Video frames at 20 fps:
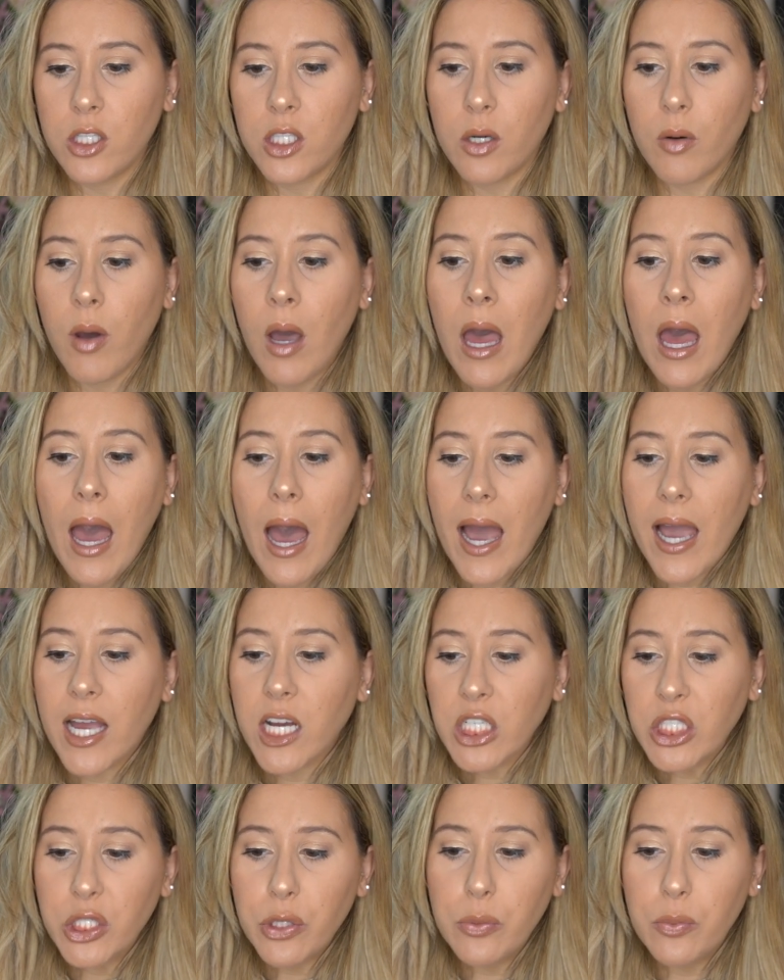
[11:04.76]
So I
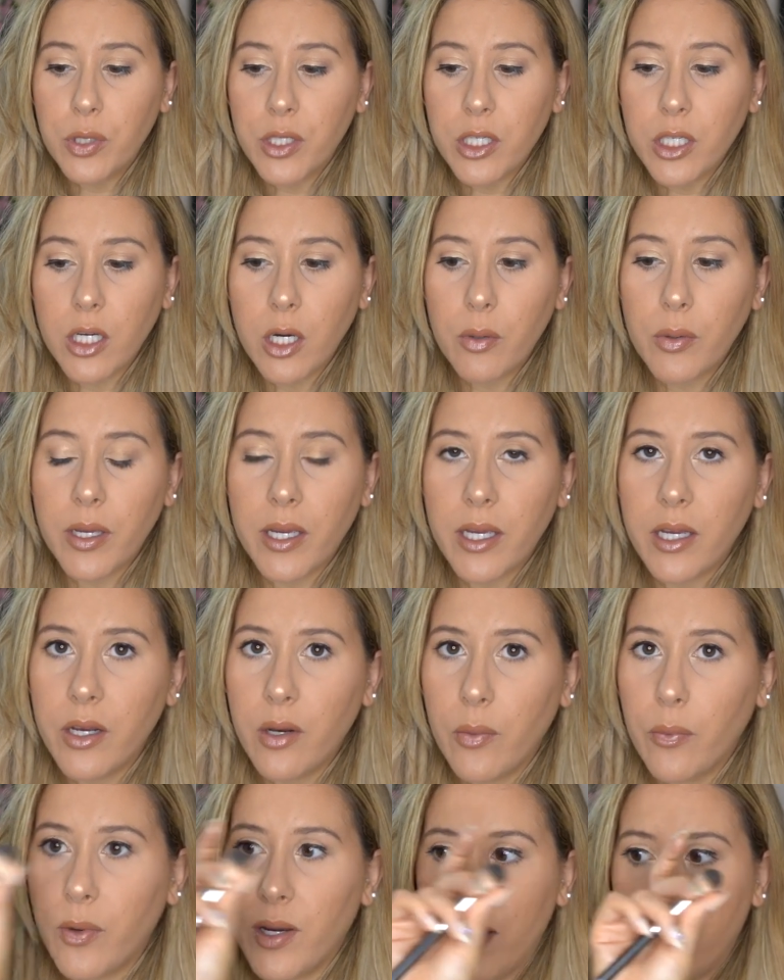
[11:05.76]
actually wouldn't go
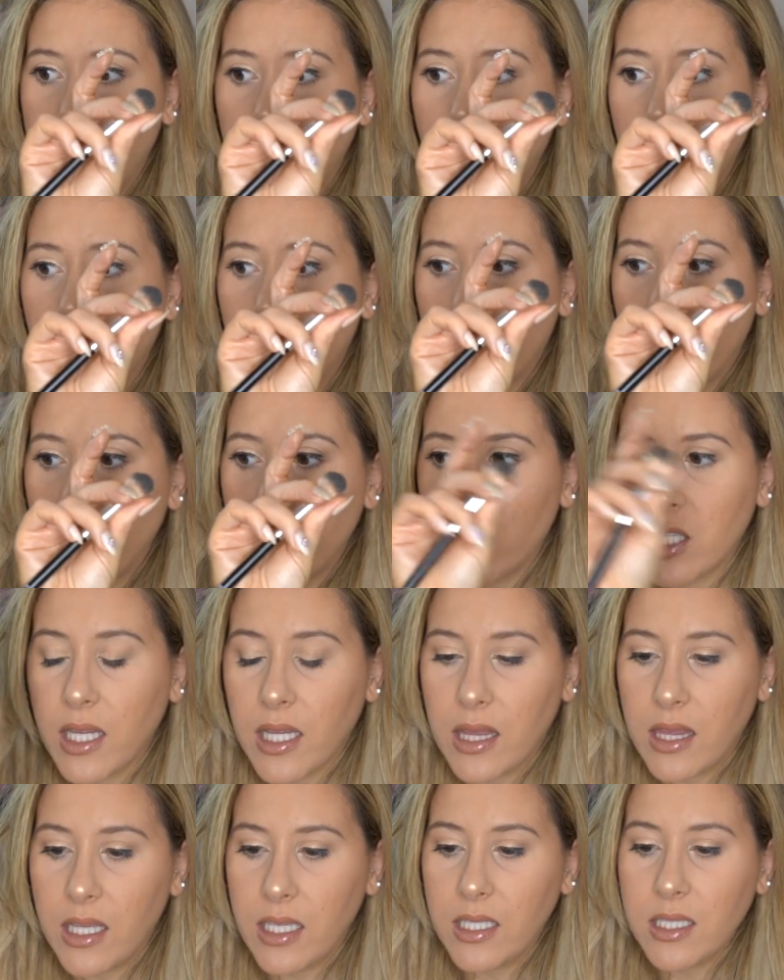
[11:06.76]
in with a brush
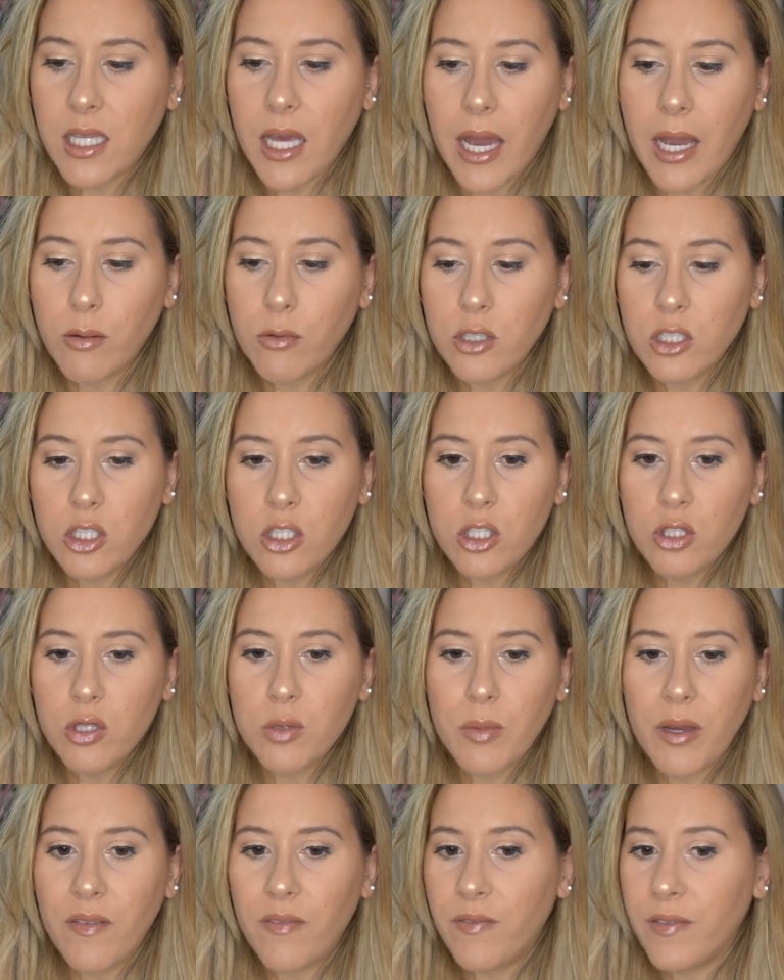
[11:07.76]
like this. I would just use
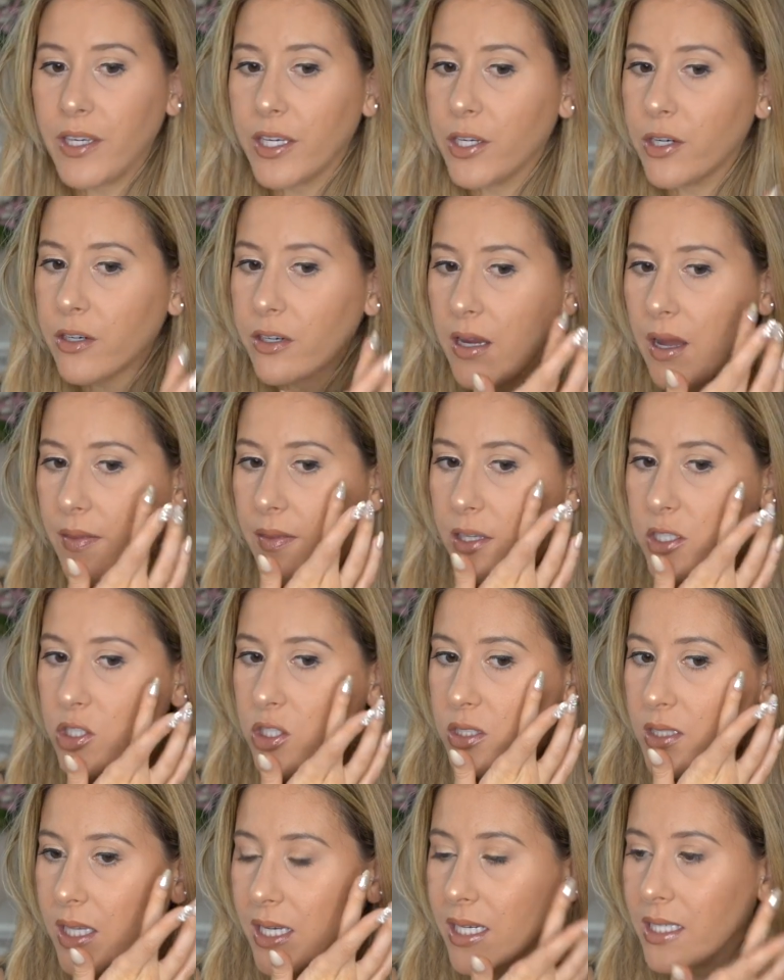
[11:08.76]
my finger and then
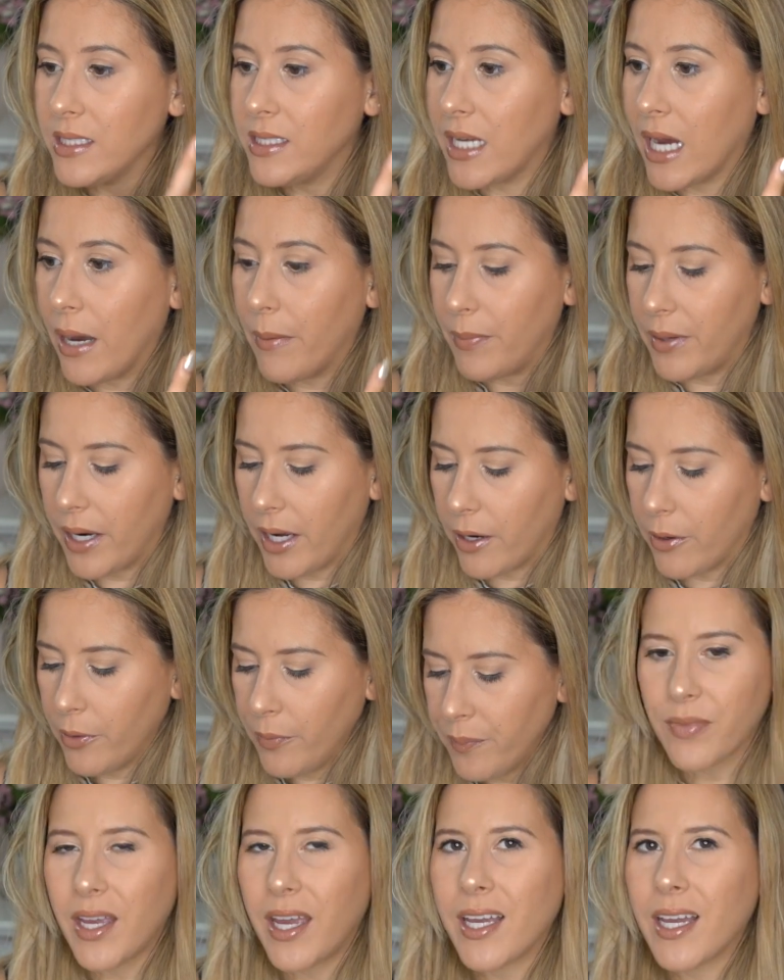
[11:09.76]
just like tap it
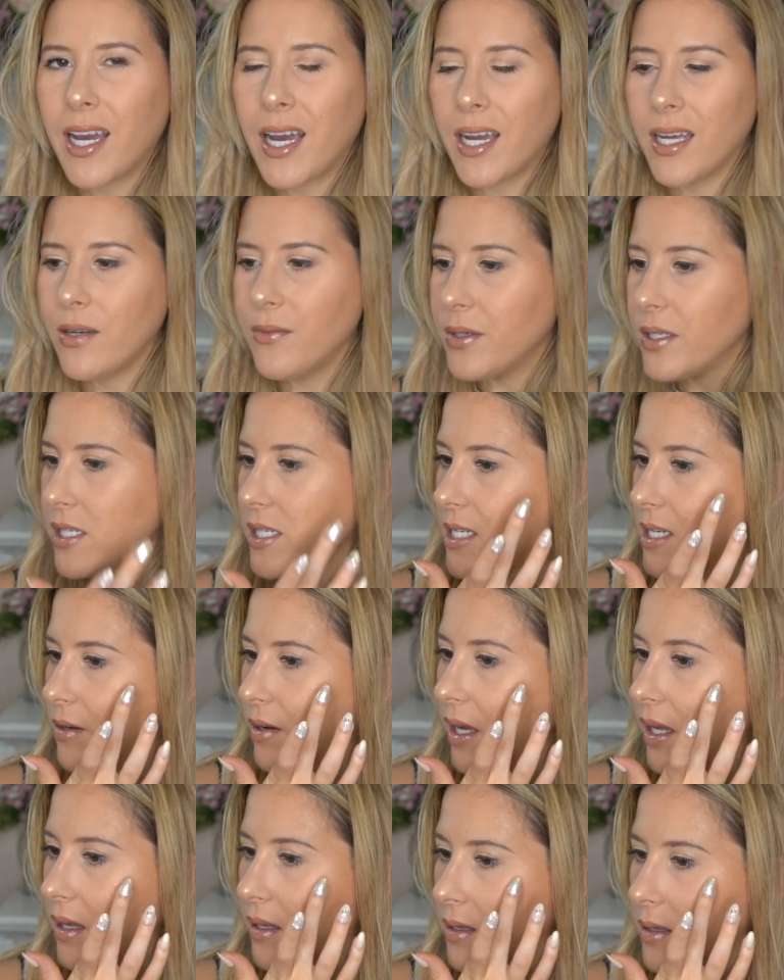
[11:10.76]
out. I kind of want to do
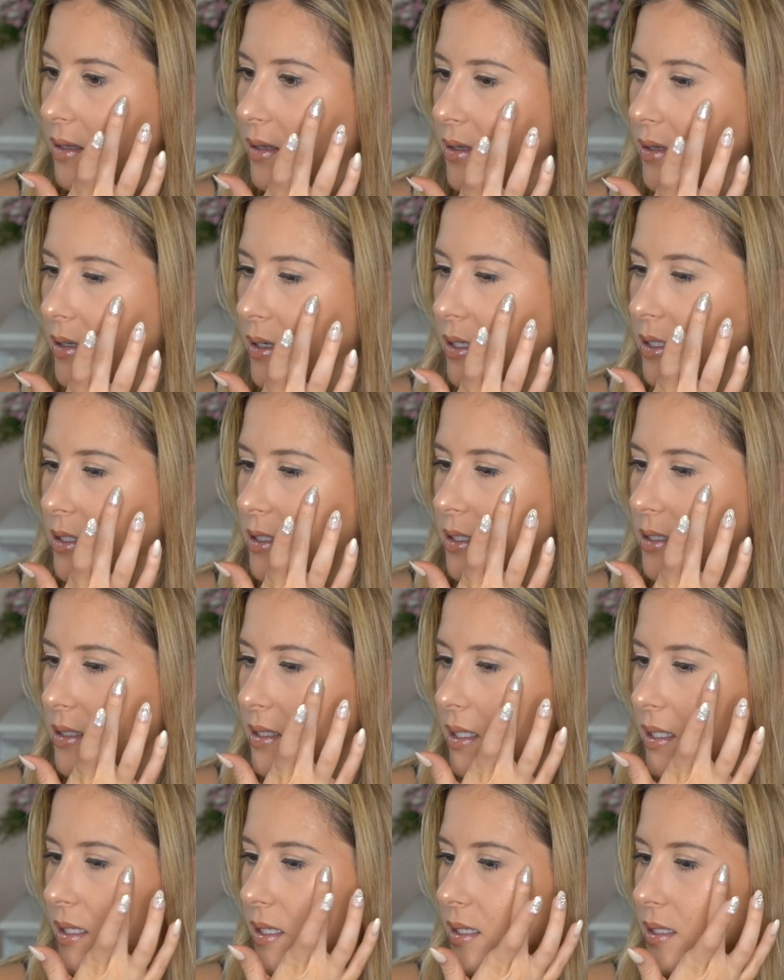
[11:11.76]
it, just
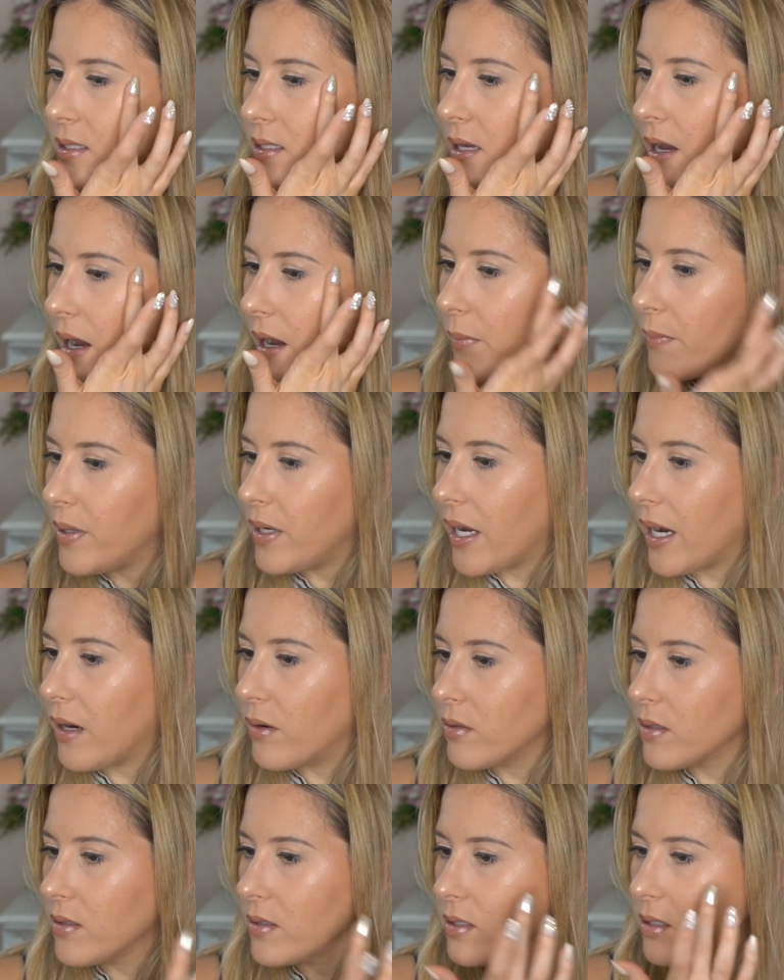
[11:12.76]
like tap it
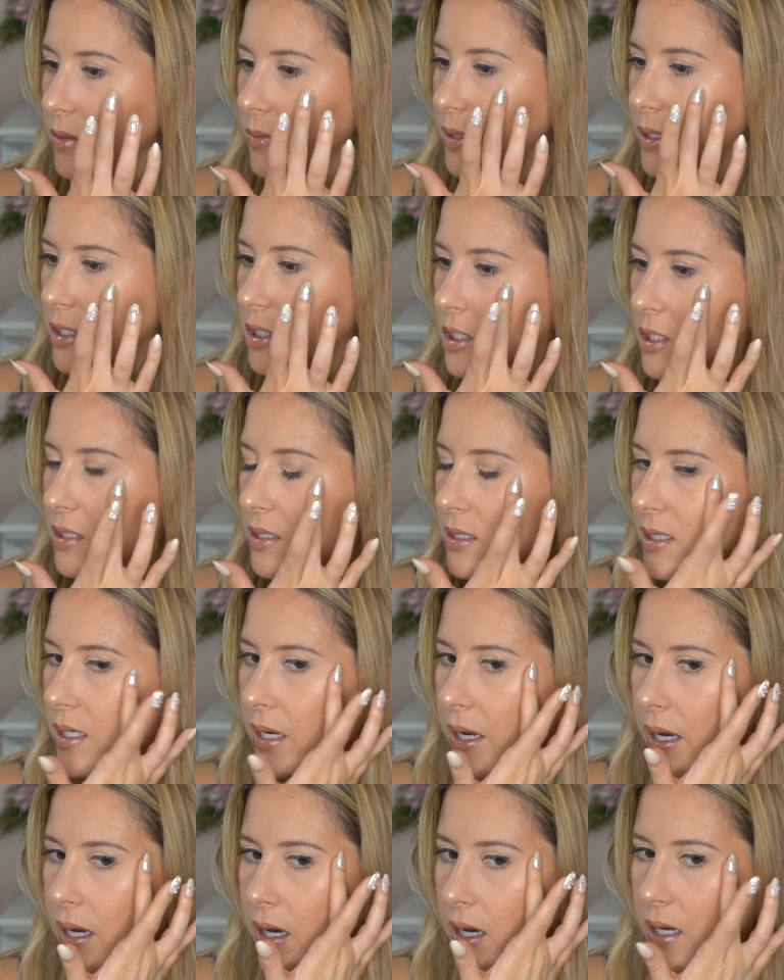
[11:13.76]
out a little bit just to
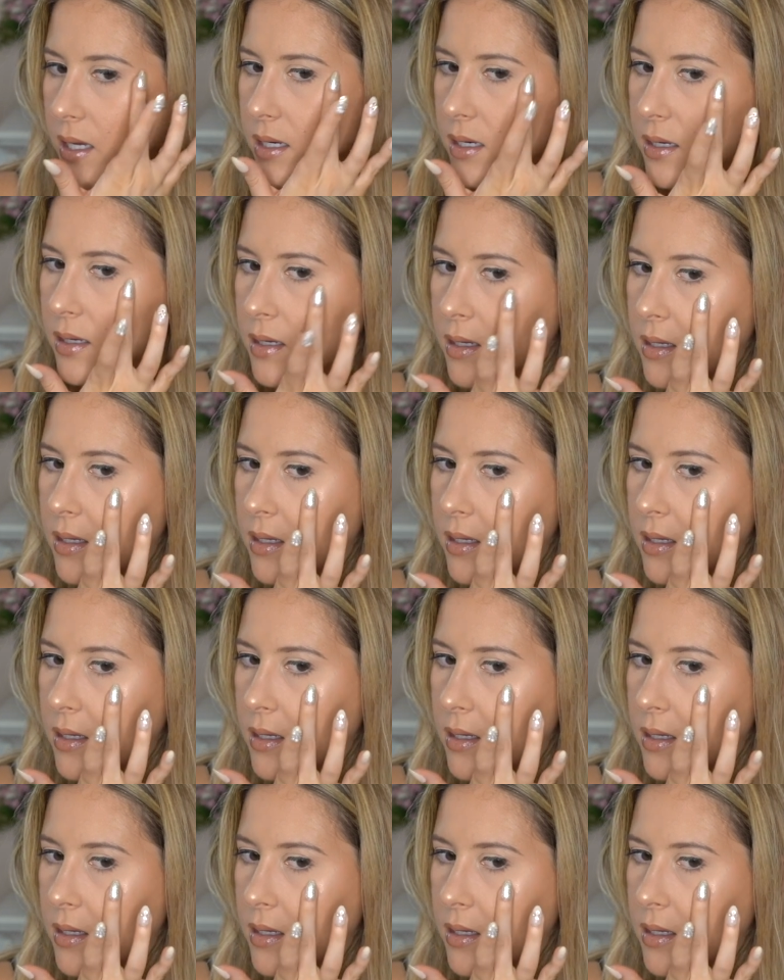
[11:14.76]
add